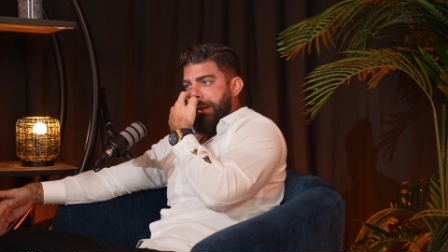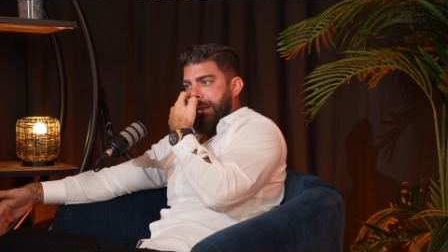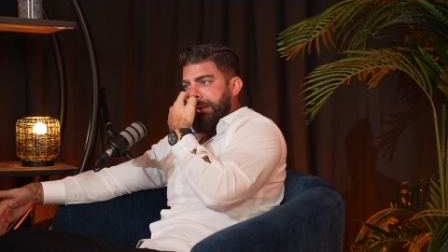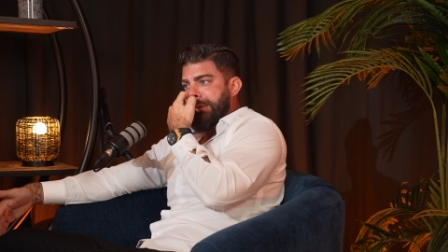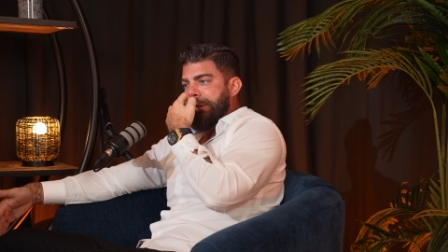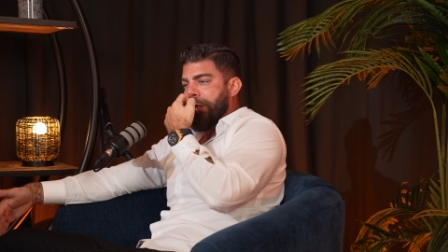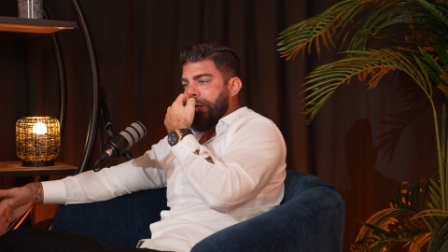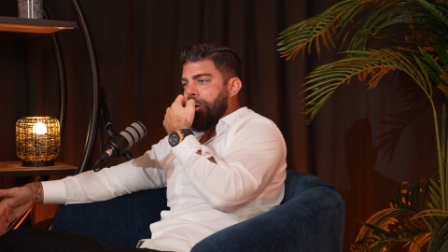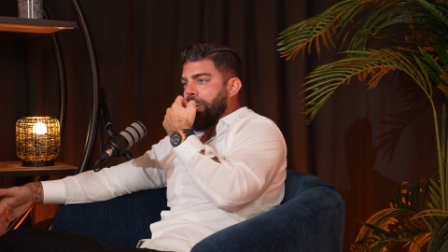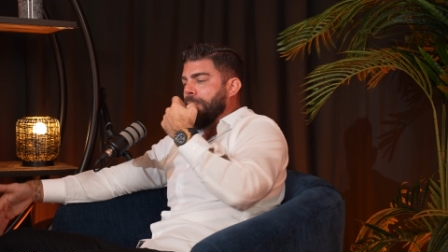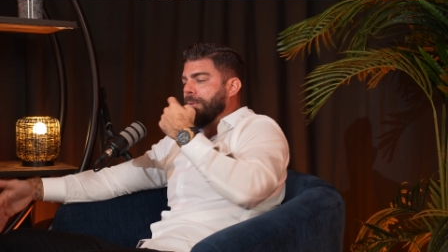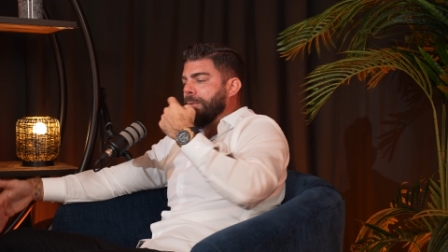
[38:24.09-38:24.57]

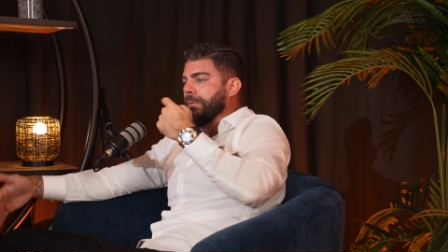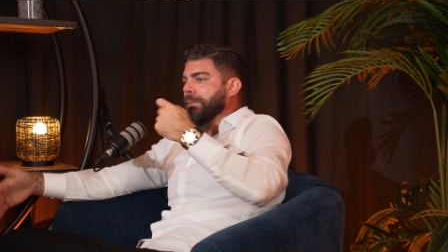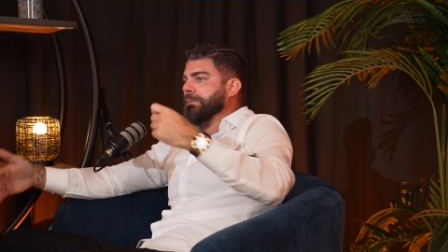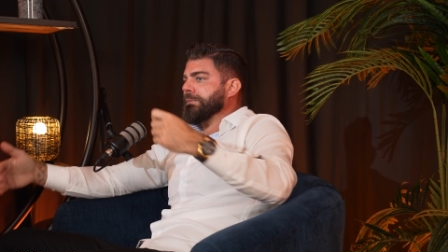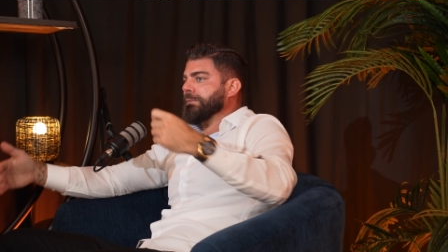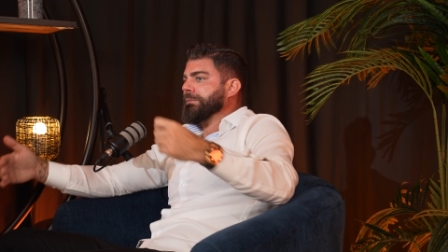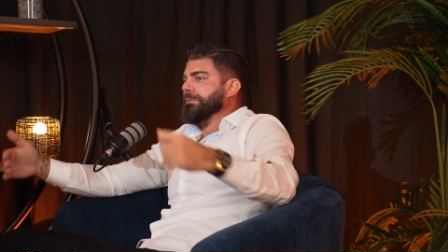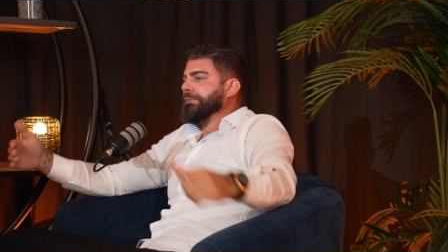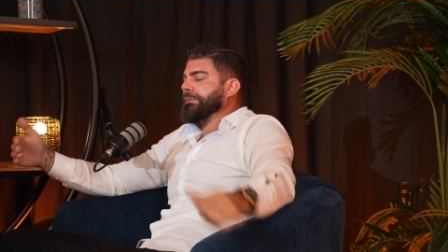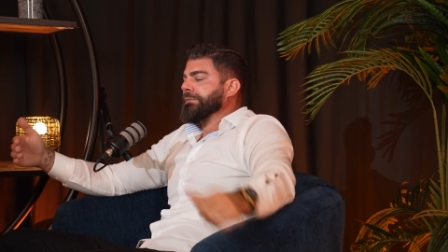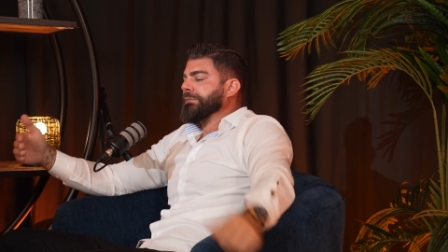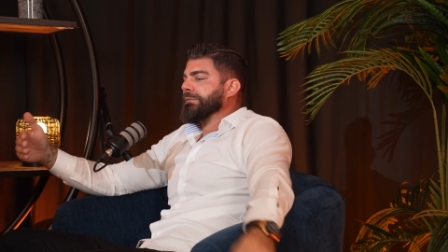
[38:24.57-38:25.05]
So
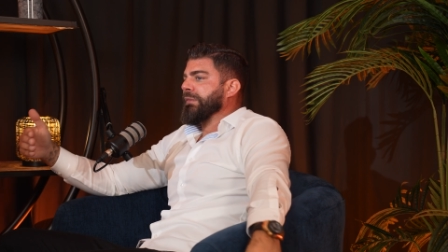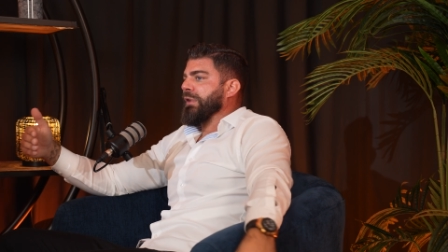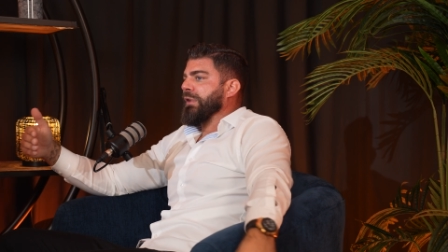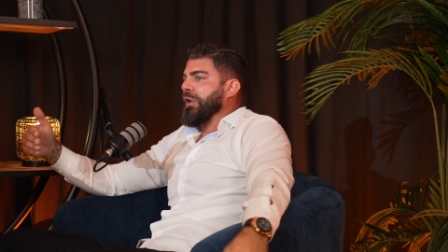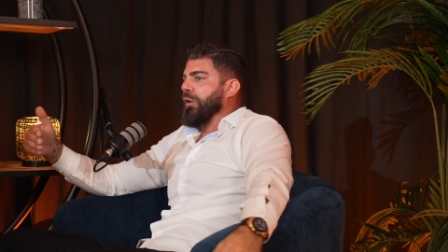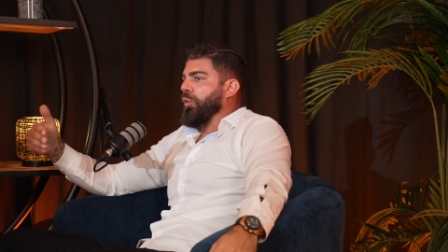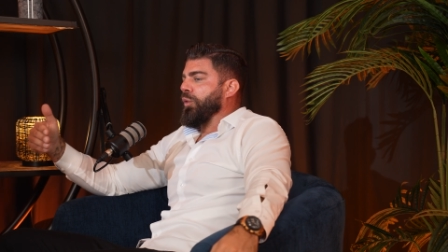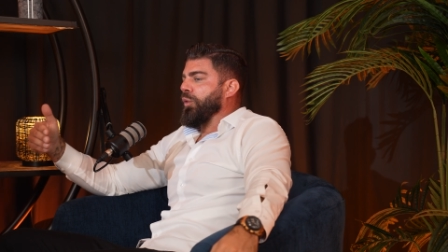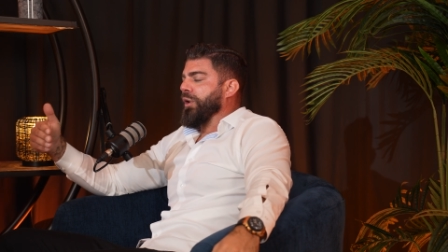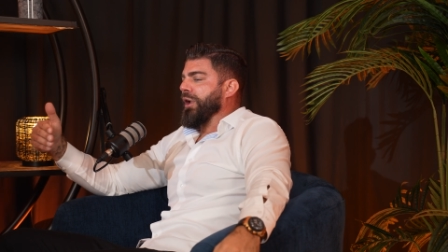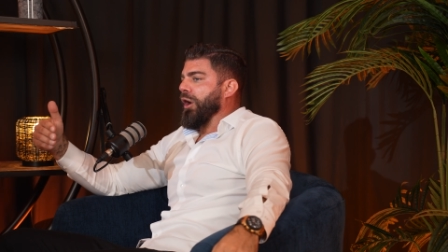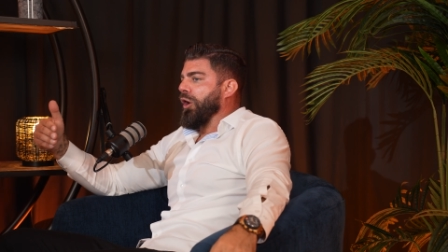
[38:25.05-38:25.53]

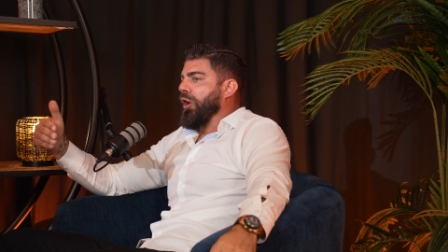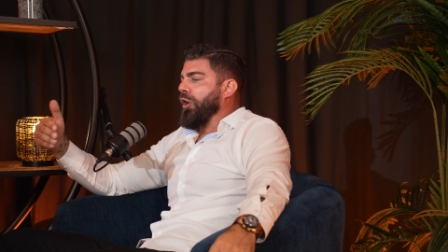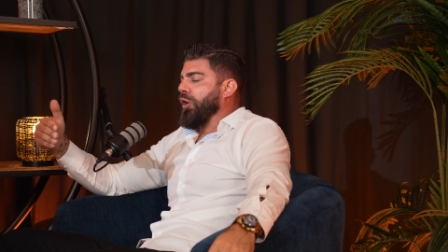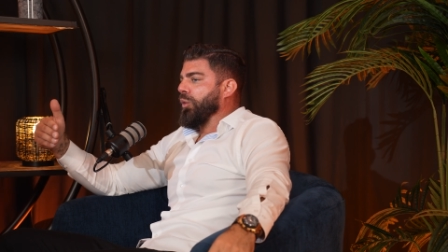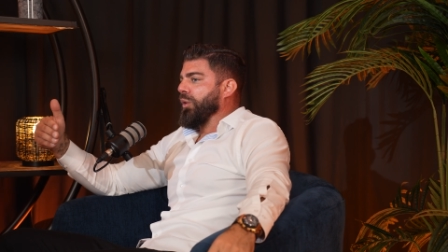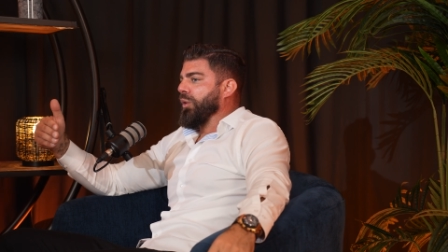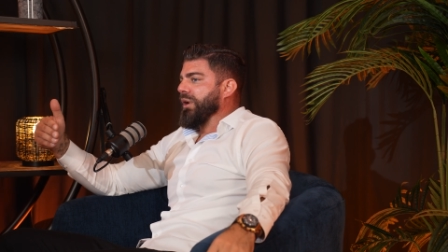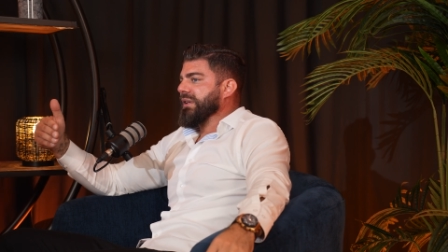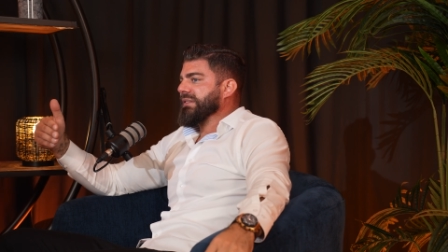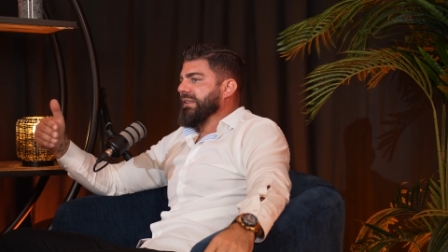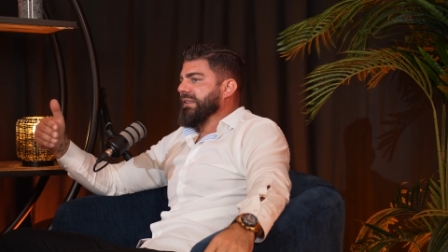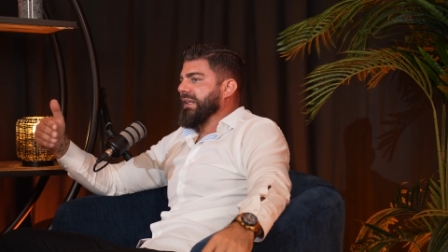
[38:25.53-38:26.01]
we
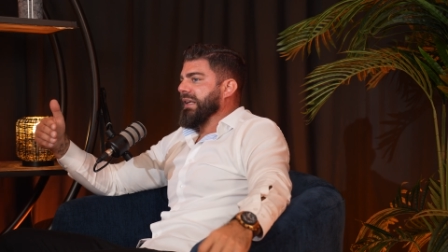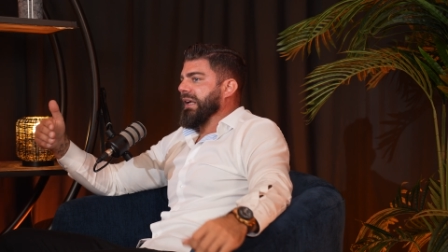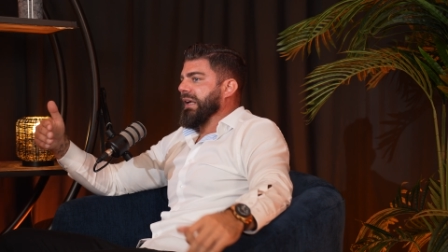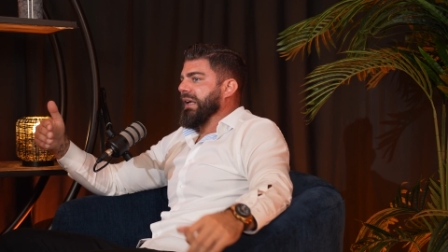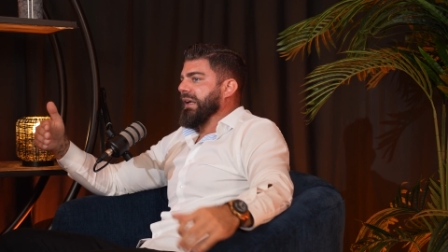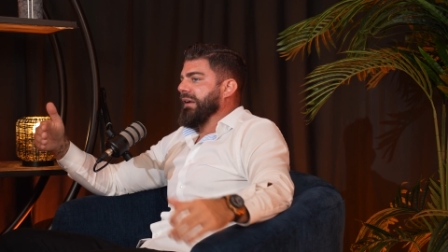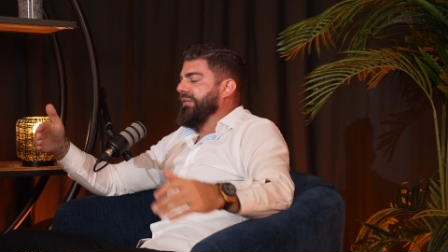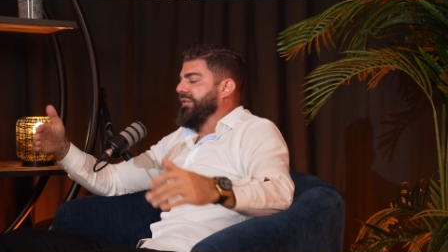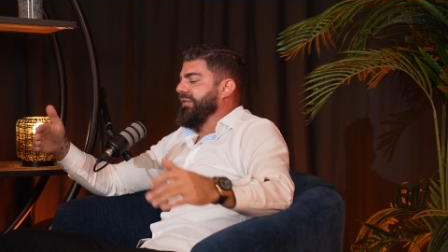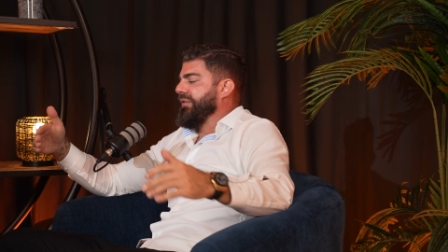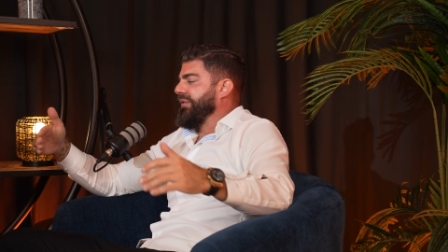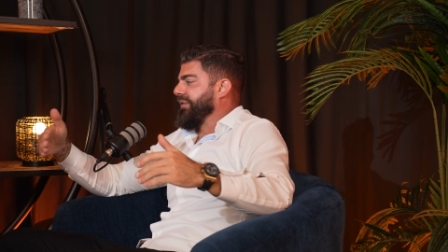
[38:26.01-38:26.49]
always
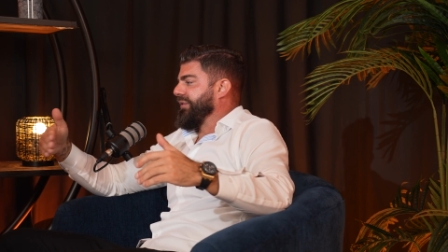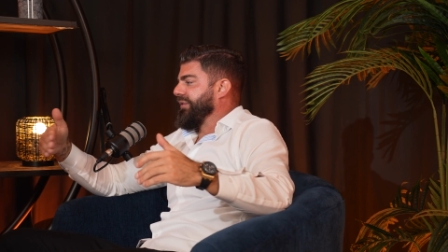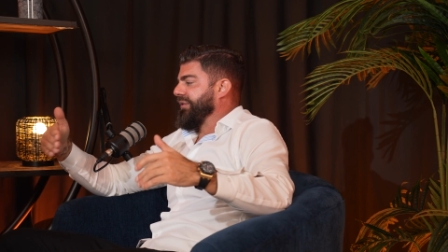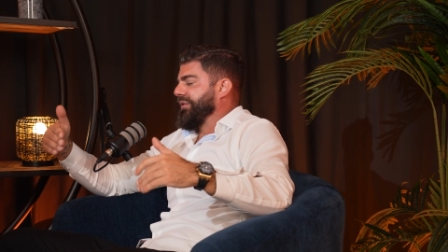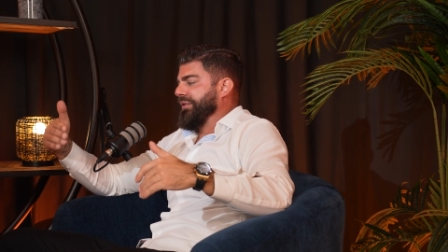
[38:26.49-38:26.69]
give,